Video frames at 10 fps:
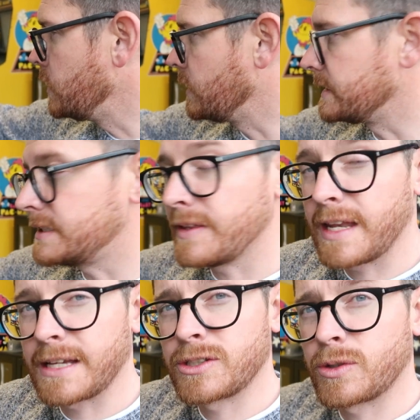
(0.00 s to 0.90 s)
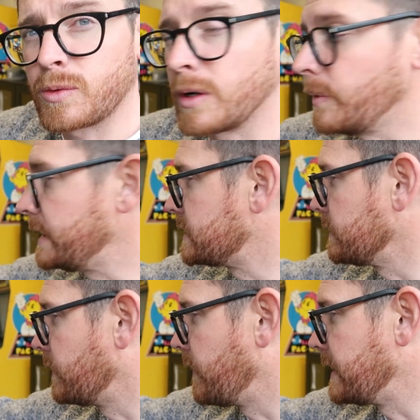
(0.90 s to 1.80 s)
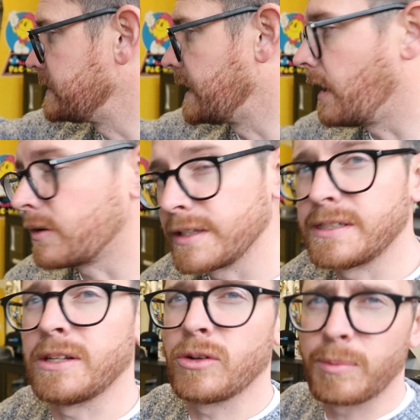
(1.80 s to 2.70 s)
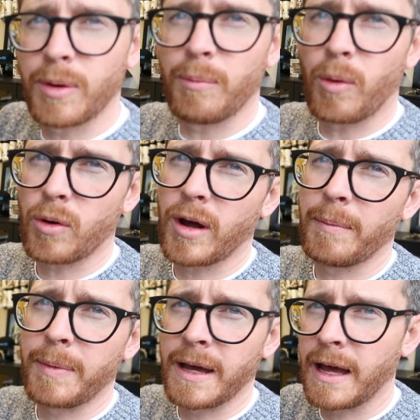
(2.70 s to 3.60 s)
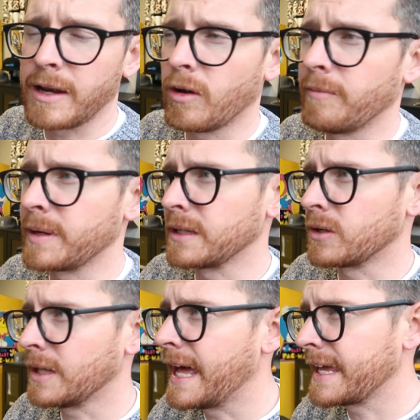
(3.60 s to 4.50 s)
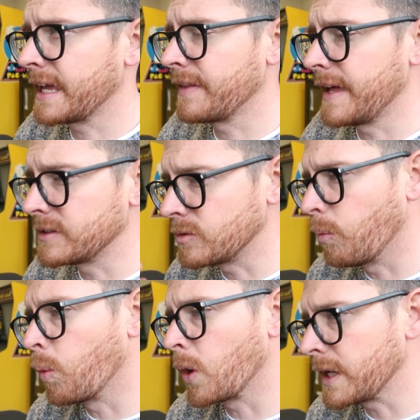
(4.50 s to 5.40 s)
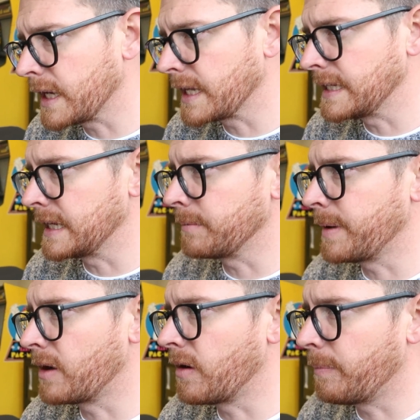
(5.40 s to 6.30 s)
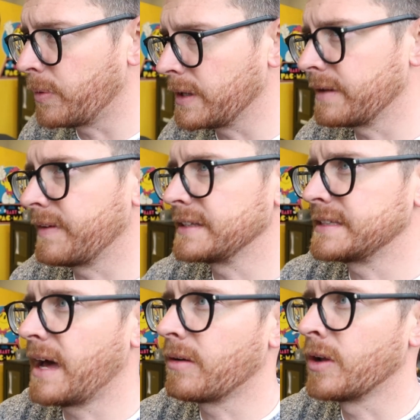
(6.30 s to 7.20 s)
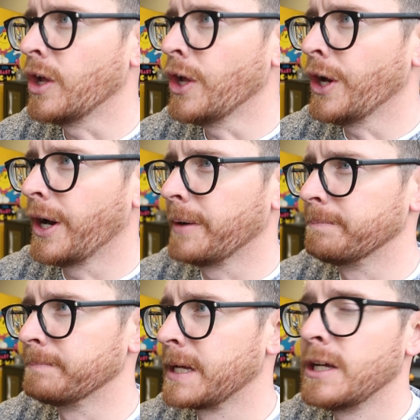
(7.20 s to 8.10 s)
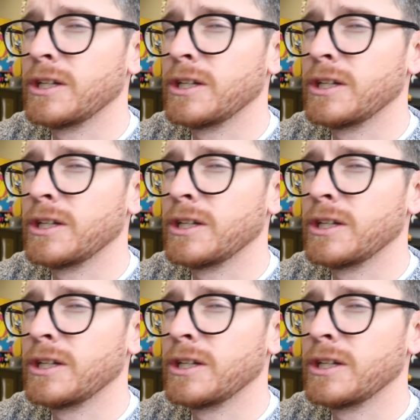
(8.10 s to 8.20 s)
you can see the next three weeks of events and I'll continue to put more up. I, I know I've been a little lacking on that, so I'm working on getting better at putting events out um,